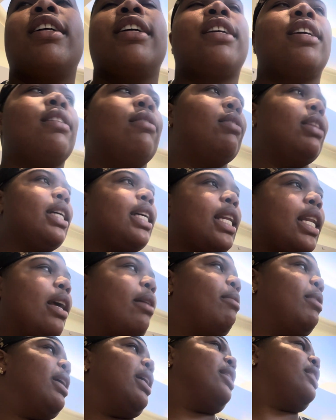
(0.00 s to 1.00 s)
keep looking at
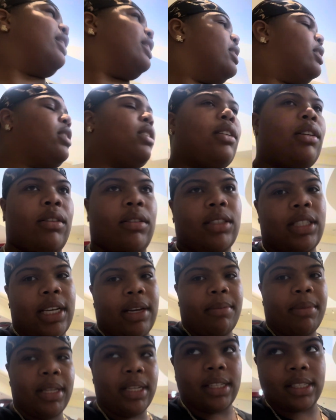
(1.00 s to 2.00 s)
me. I think she gonna tell
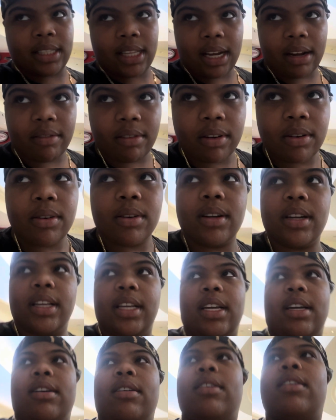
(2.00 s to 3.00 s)
me to start recording,
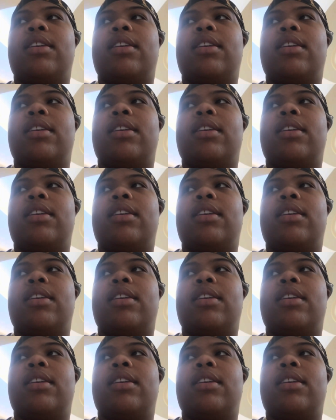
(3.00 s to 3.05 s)
y'all.